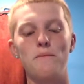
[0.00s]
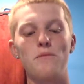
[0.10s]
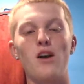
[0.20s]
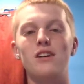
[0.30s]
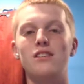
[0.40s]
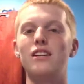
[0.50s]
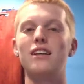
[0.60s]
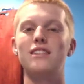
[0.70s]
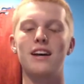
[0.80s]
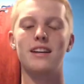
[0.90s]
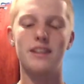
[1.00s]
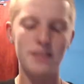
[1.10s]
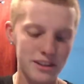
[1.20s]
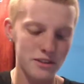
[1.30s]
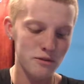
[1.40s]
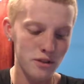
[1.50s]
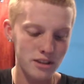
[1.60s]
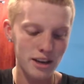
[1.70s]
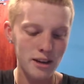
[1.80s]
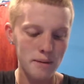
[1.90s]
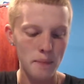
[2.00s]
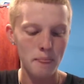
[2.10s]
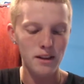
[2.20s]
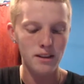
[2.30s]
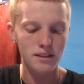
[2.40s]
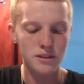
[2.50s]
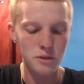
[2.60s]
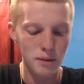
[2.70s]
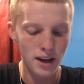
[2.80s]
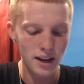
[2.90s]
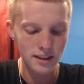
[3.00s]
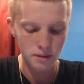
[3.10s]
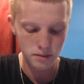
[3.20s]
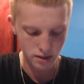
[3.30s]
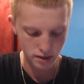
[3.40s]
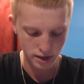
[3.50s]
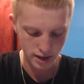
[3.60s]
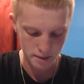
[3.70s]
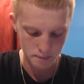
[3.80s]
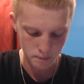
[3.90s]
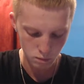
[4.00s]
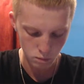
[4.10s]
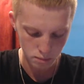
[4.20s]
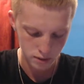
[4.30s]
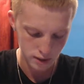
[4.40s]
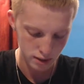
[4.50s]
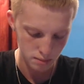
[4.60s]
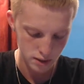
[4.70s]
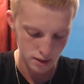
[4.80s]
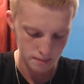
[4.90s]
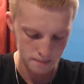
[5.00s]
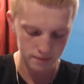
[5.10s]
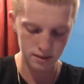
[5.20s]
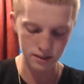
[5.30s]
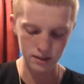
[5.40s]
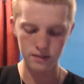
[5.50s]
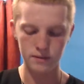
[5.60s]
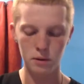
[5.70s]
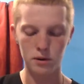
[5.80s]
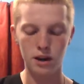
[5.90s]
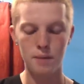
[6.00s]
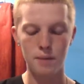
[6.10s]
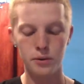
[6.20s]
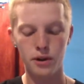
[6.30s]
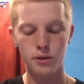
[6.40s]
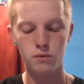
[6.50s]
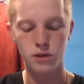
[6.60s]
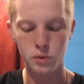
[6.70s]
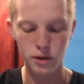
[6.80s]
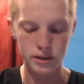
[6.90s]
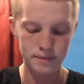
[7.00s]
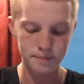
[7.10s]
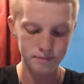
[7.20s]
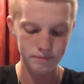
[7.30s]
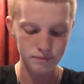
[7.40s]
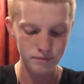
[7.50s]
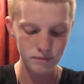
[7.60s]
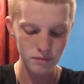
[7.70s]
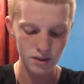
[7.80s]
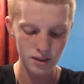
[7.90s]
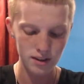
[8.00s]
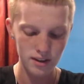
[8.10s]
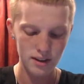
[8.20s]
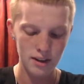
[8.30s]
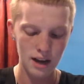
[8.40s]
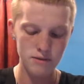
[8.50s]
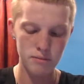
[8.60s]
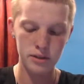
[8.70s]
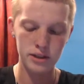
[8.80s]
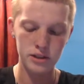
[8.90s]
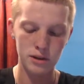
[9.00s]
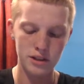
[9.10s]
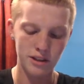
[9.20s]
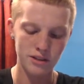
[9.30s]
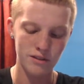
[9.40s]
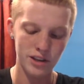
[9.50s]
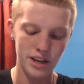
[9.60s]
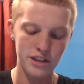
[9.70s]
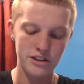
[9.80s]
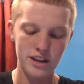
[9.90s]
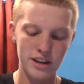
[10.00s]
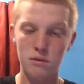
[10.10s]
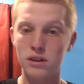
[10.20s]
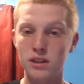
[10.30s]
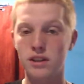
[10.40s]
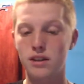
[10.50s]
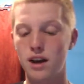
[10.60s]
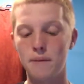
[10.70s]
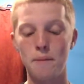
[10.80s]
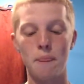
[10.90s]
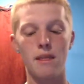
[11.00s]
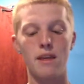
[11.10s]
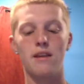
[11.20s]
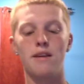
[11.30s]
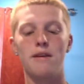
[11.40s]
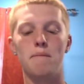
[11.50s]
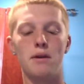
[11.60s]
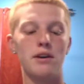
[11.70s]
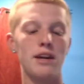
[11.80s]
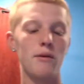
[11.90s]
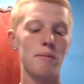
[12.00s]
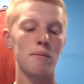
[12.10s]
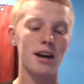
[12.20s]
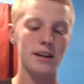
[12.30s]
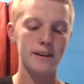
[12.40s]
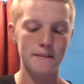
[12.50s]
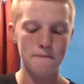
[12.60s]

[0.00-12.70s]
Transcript: All right, so you guys got it. There's the first game. Not too bad. It was a good game. Well played. Thumbs up. Now we're gonna hop into another one really quick. Haven't been playing too much because I was on vacation. I had a really good time, but now we're back.